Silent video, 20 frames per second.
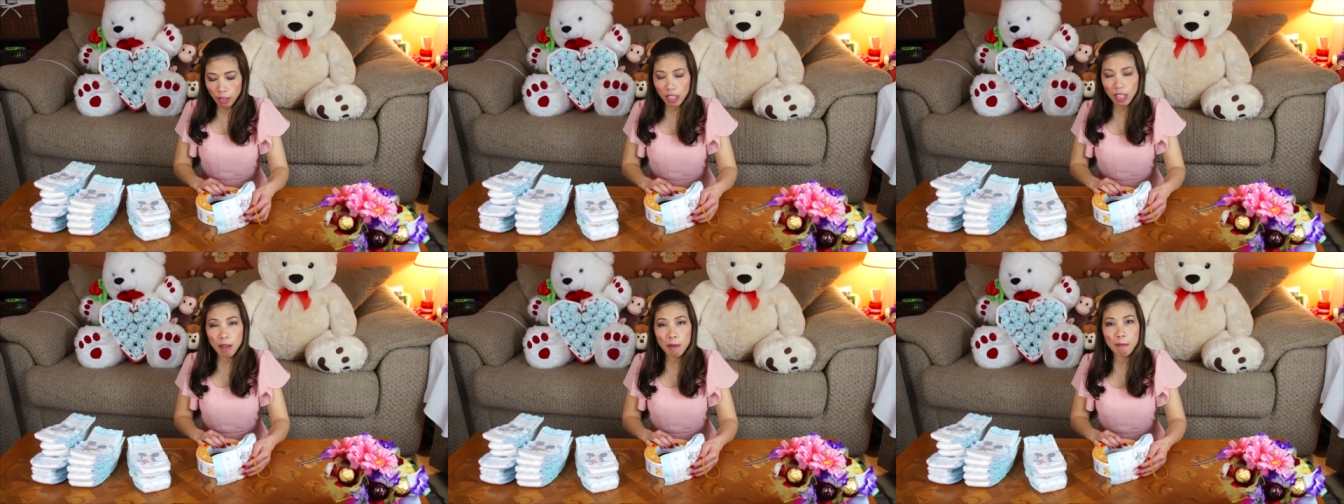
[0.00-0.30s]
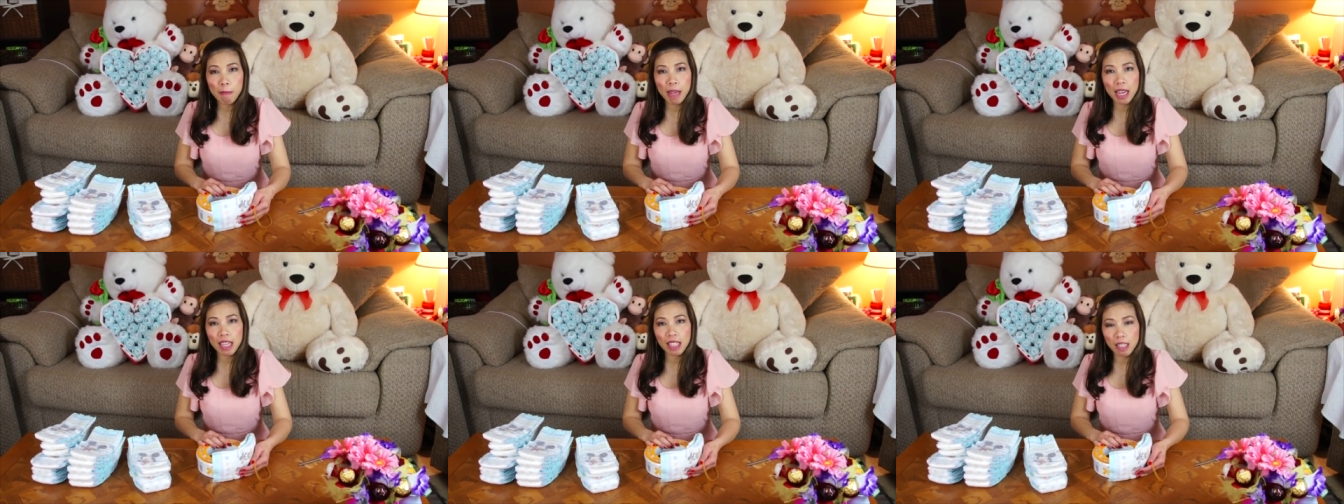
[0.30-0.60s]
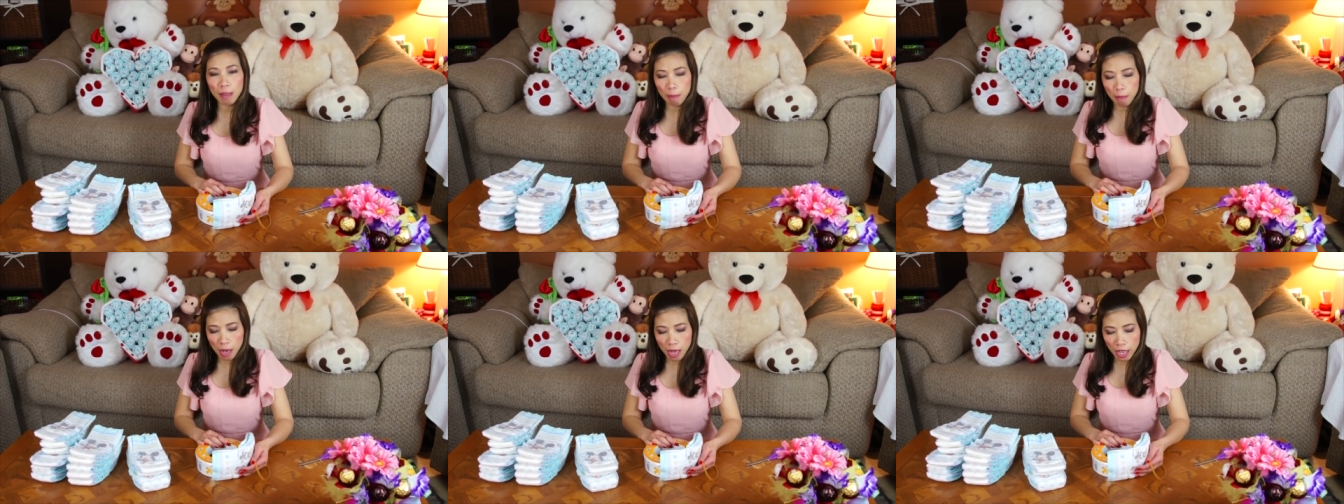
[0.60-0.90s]
we can make
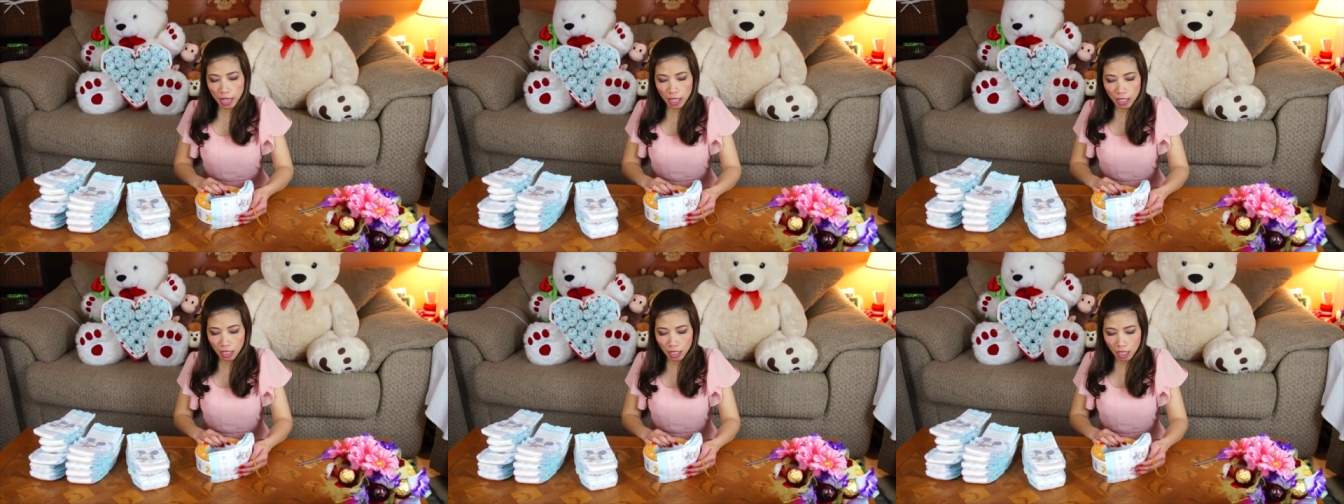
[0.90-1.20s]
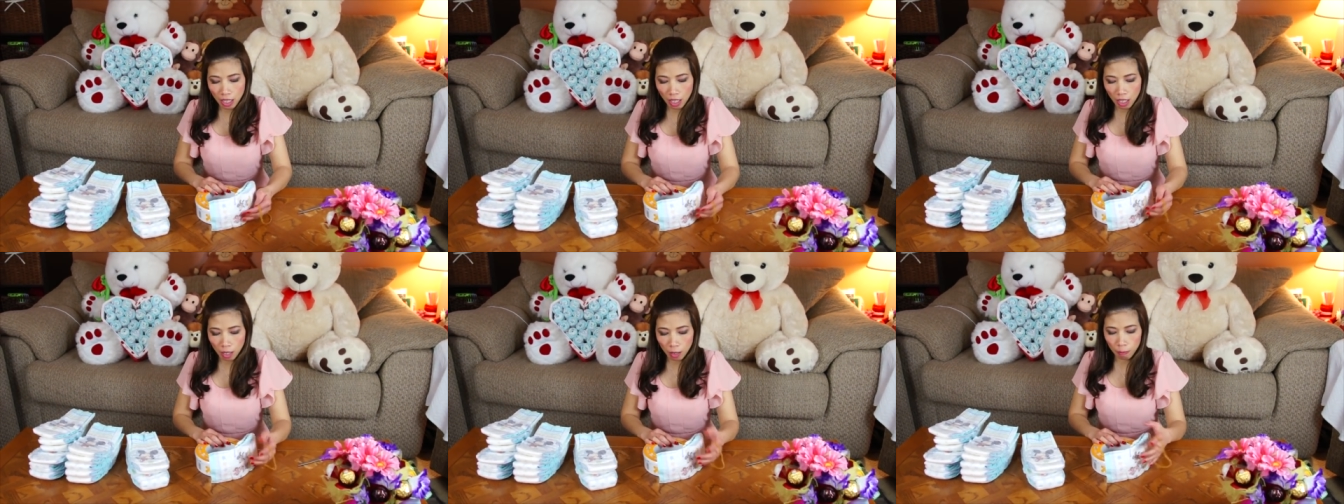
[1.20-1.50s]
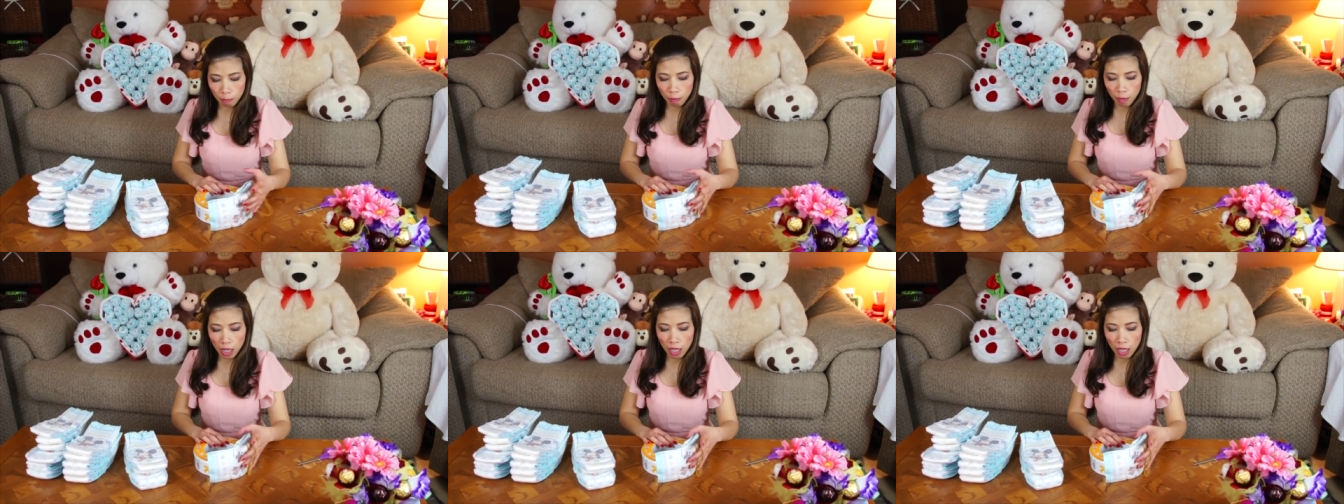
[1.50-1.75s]
the base um,